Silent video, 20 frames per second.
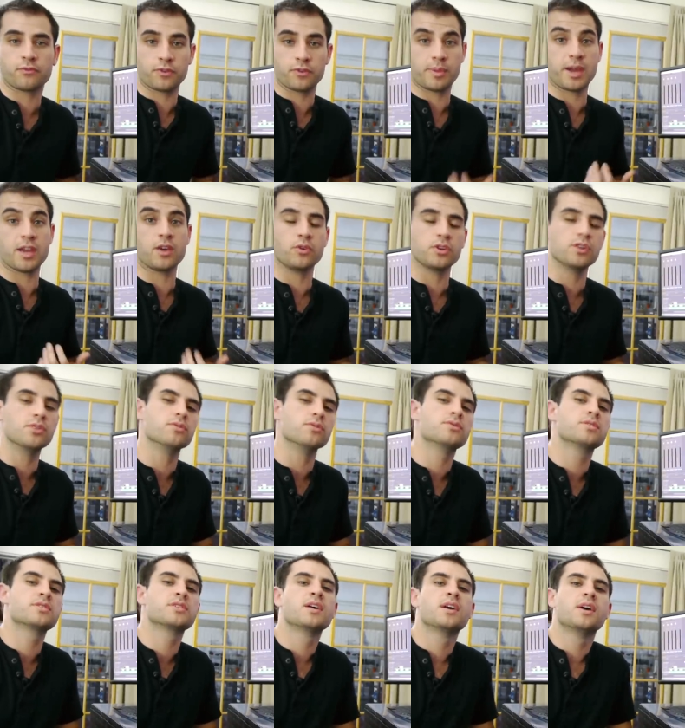for my own
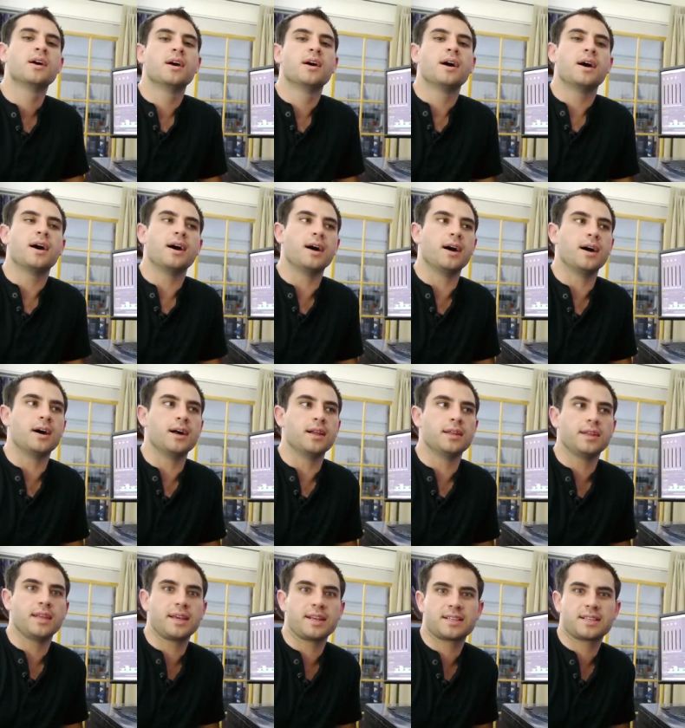use, Uh,
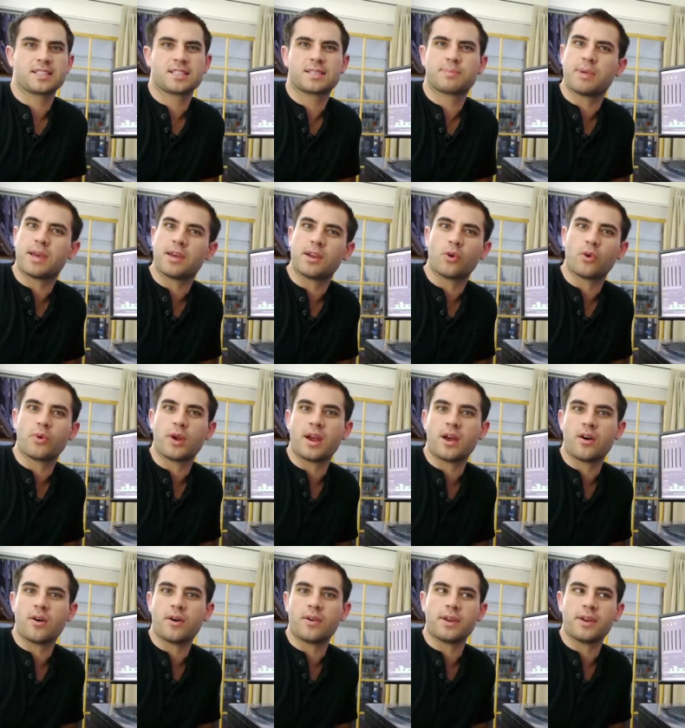like to spend
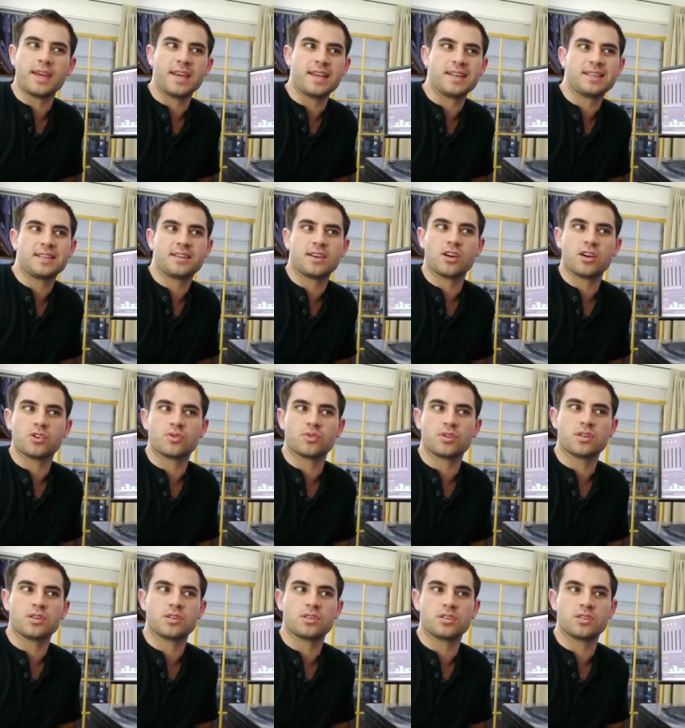around eighteen
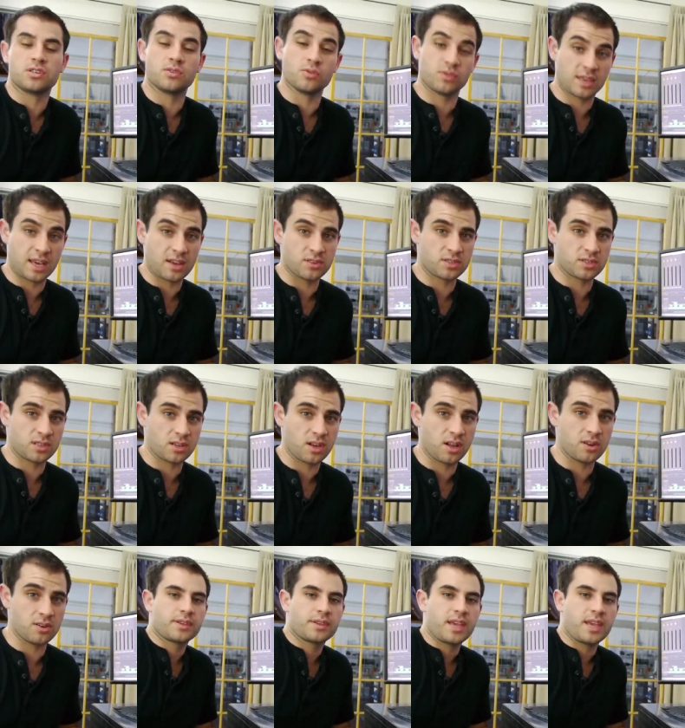hundred dollars to two thousand
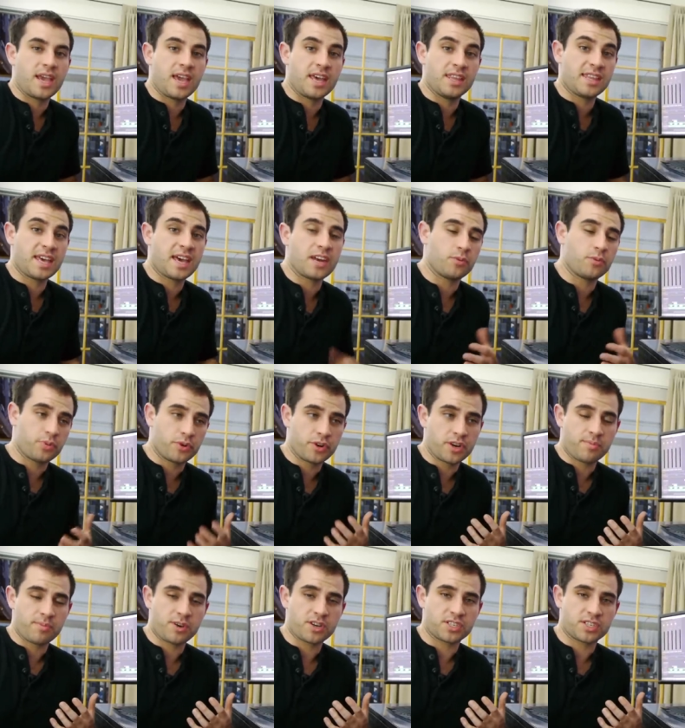dollars. And that'll
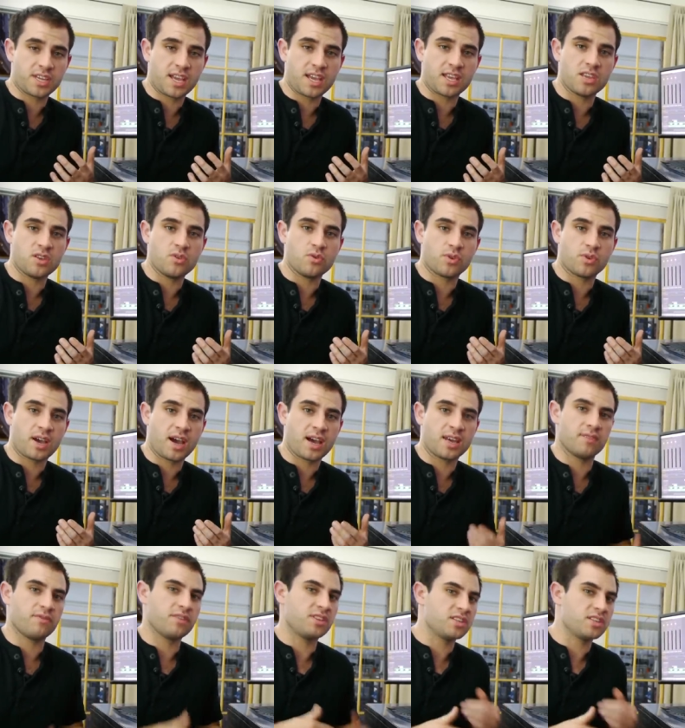pretty much get you
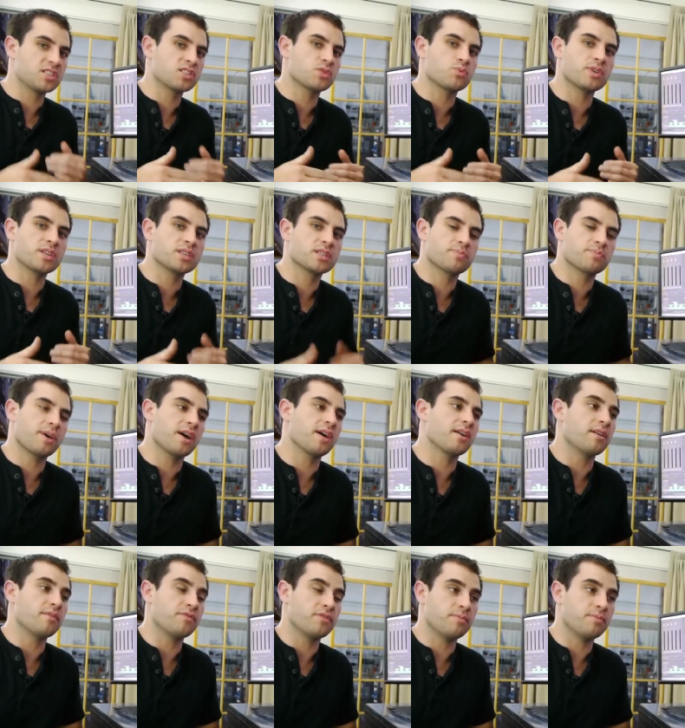kind of in the sweet spot
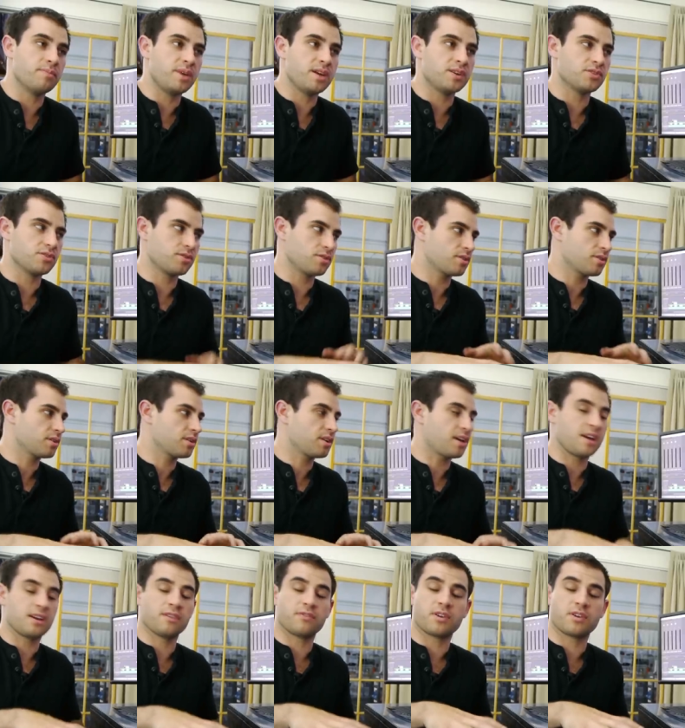of the major
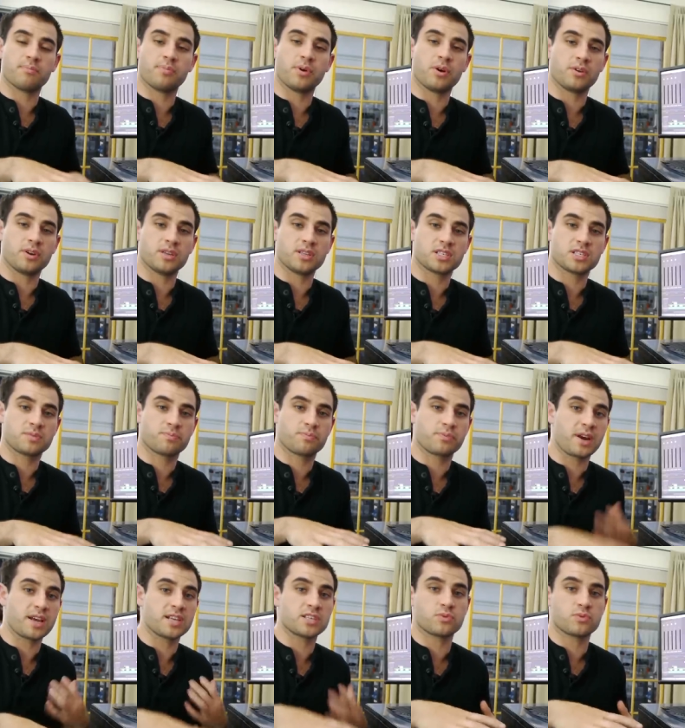kind of components
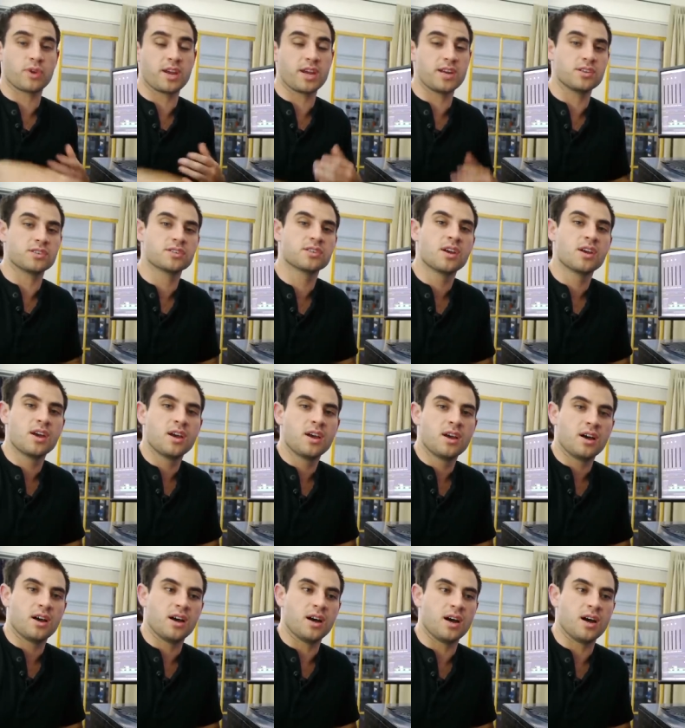price range,
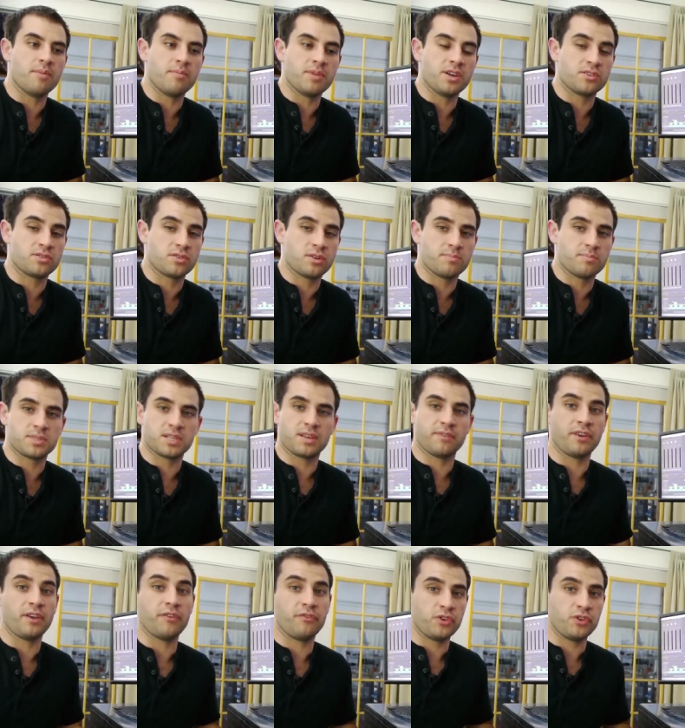um, in terms
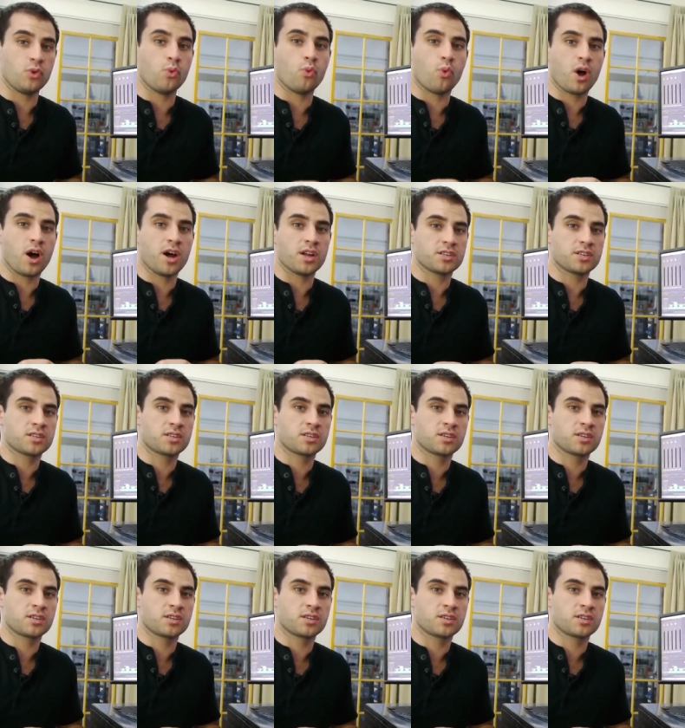of if you want